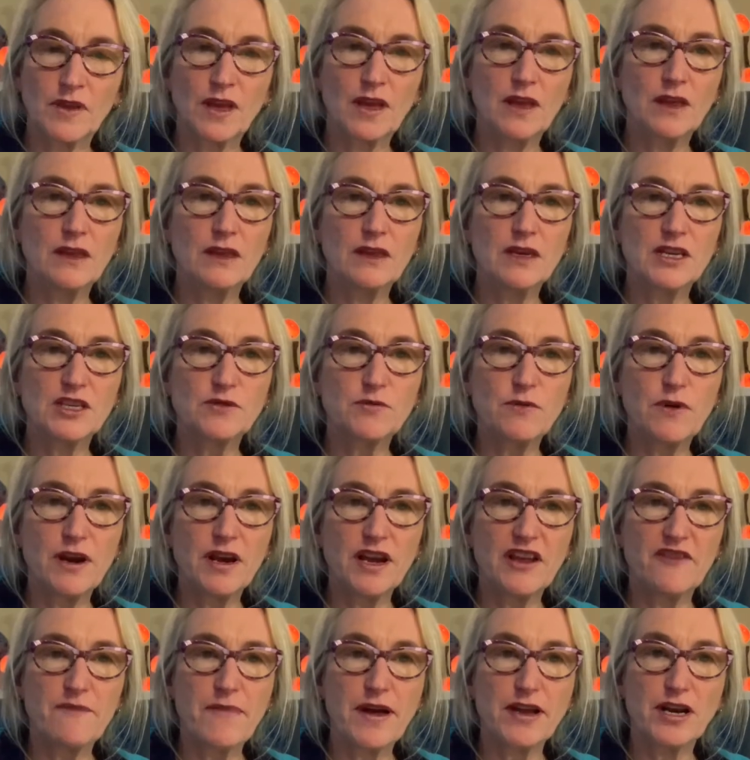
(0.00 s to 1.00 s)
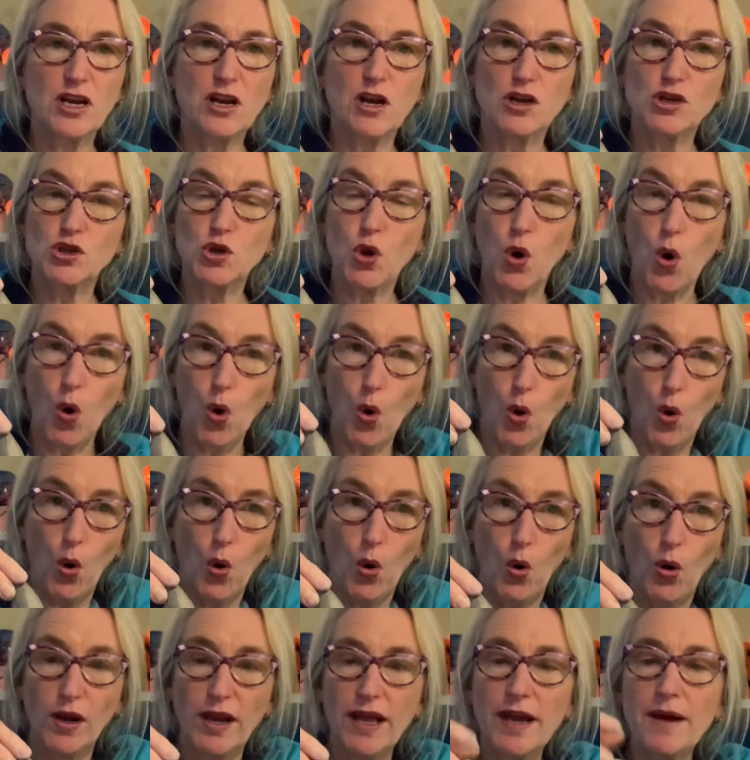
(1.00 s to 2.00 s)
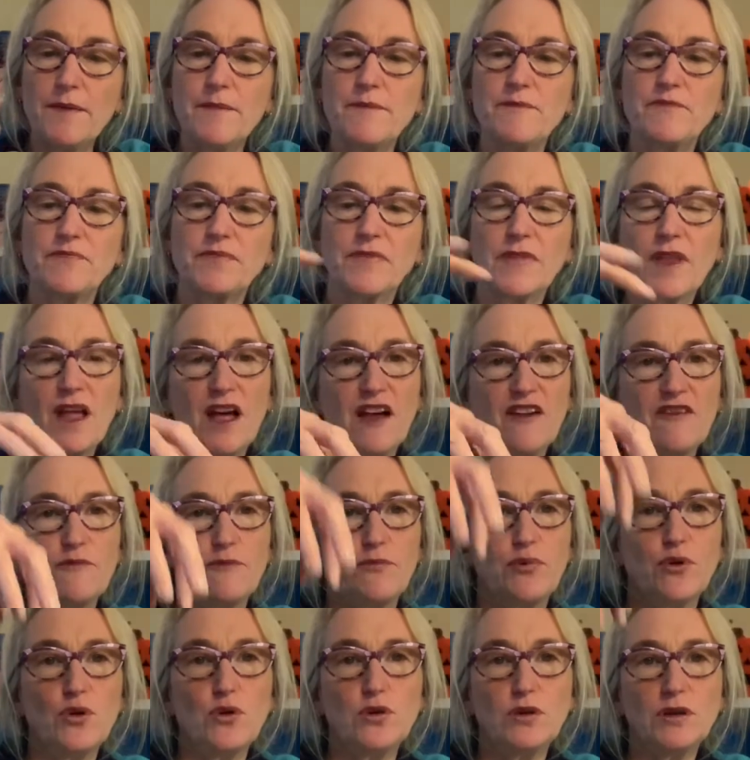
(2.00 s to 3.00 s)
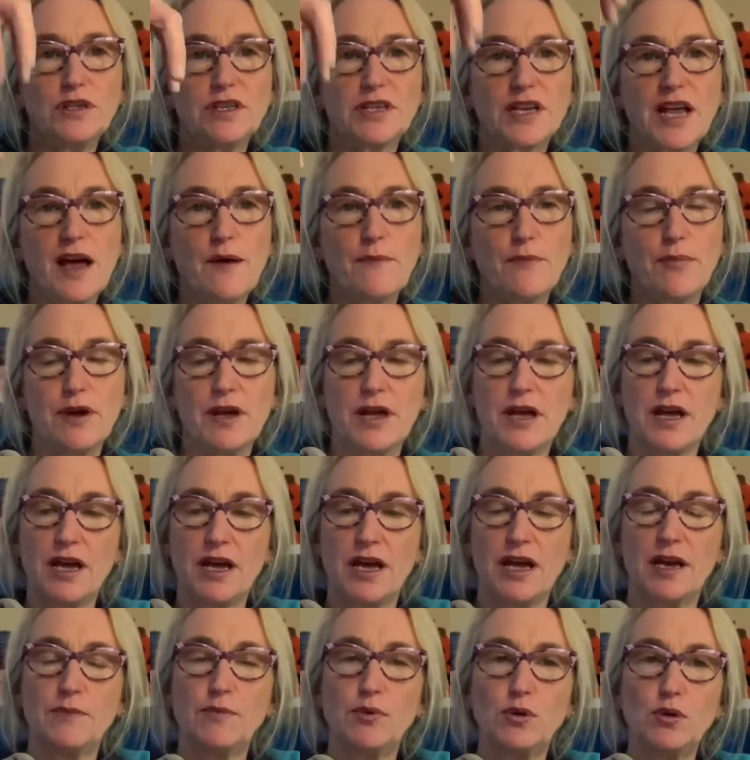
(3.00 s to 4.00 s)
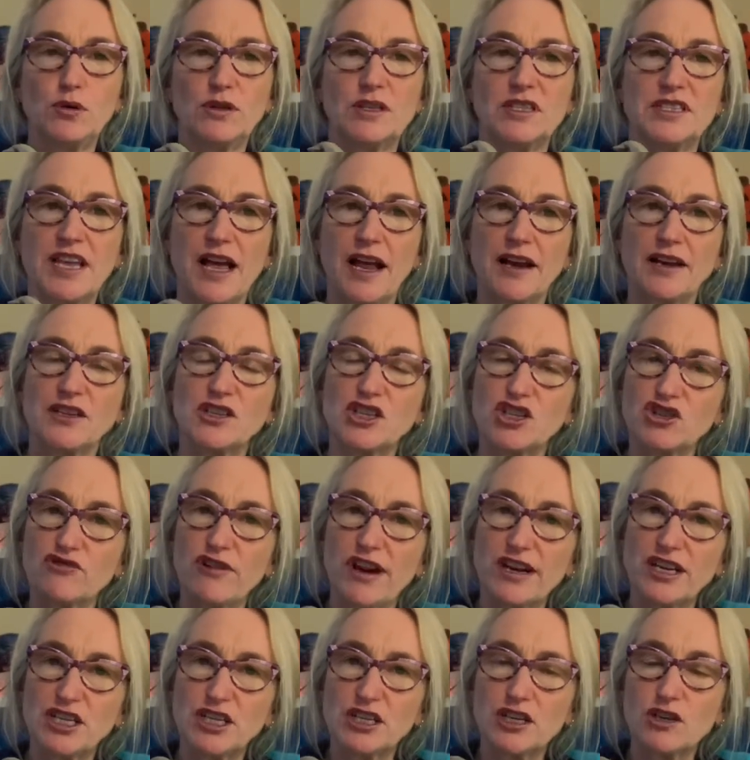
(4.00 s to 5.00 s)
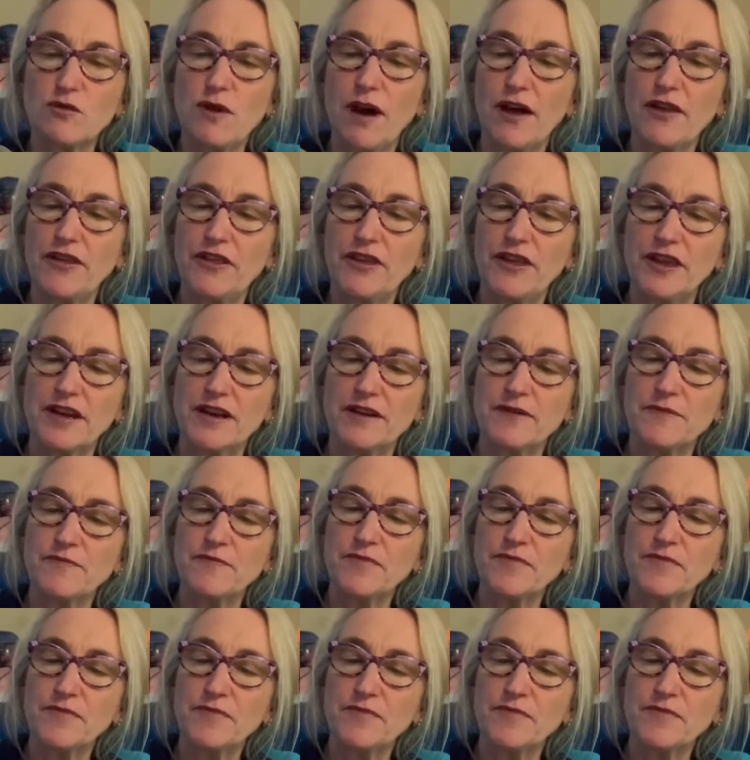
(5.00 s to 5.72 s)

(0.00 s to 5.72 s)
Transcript: This one I've made a lot taller. I've pulled it up and pulled it down and stretched it quite thin.